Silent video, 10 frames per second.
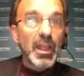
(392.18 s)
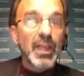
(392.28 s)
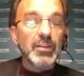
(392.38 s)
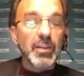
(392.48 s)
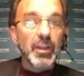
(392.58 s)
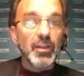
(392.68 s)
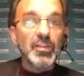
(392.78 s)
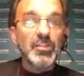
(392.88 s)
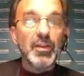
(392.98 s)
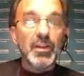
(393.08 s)
and
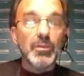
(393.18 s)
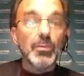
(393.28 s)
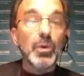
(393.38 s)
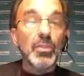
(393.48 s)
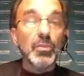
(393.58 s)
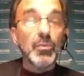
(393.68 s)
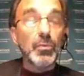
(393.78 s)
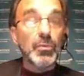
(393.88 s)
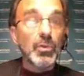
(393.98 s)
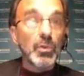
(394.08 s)
caries, and well, the
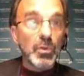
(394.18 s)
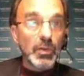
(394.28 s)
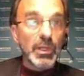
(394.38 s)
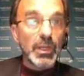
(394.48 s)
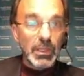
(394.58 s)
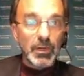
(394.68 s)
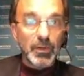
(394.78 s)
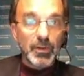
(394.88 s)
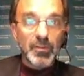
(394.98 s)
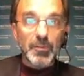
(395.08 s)
foods that will create
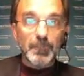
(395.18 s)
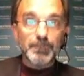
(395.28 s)
caries.